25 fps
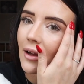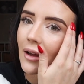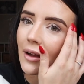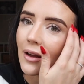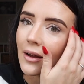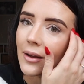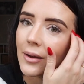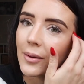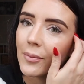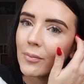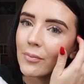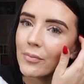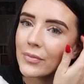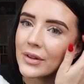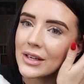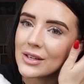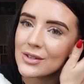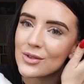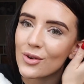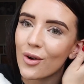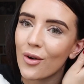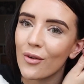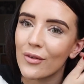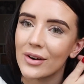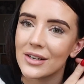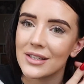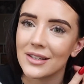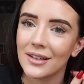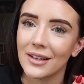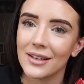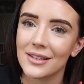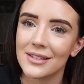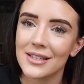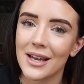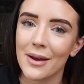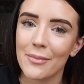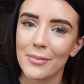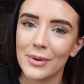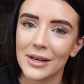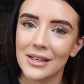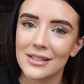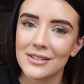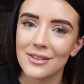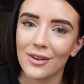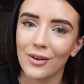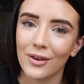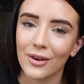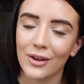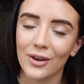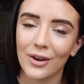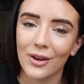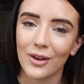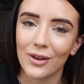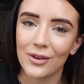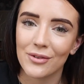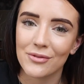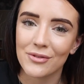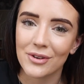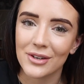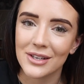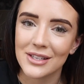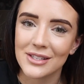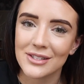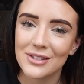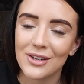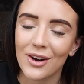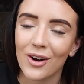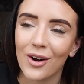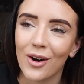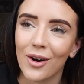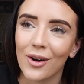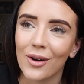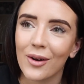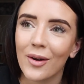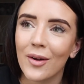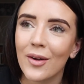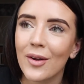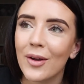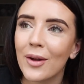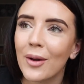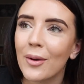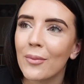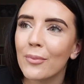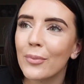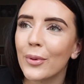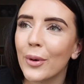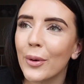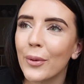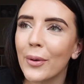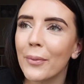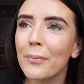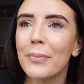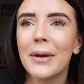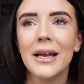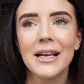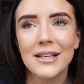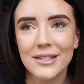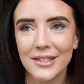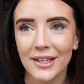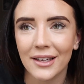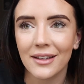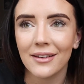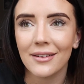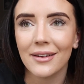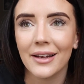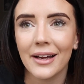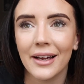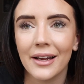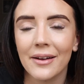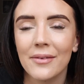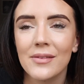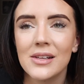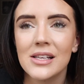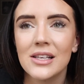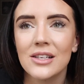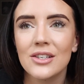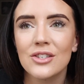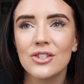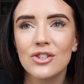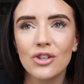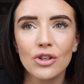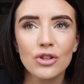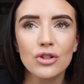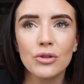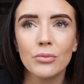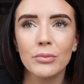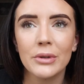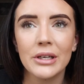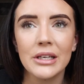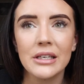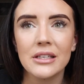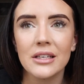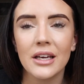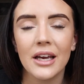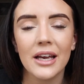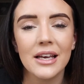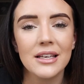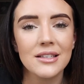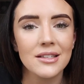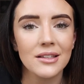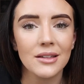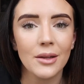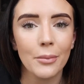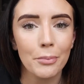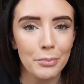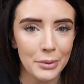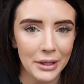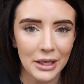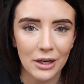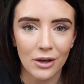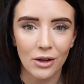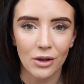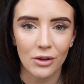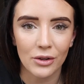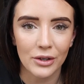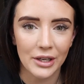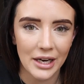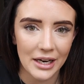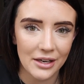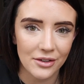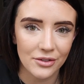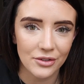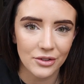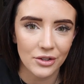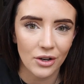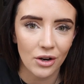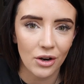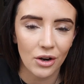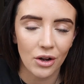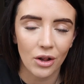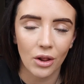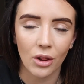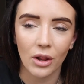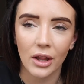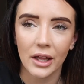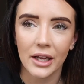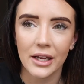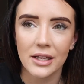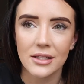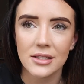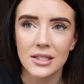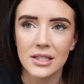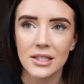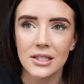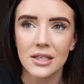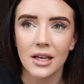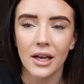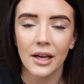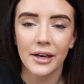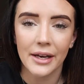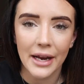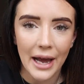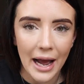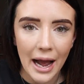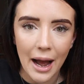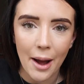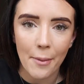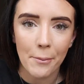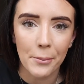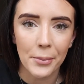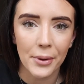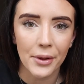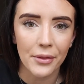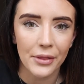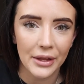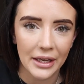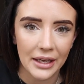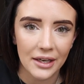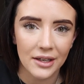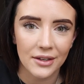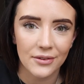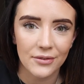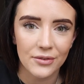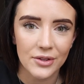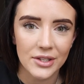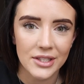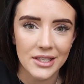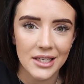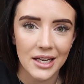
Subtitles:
It's already like 10 minutes long and all I've done is talk. But basically, social media isn't the be all and end all. It's an app at the end of the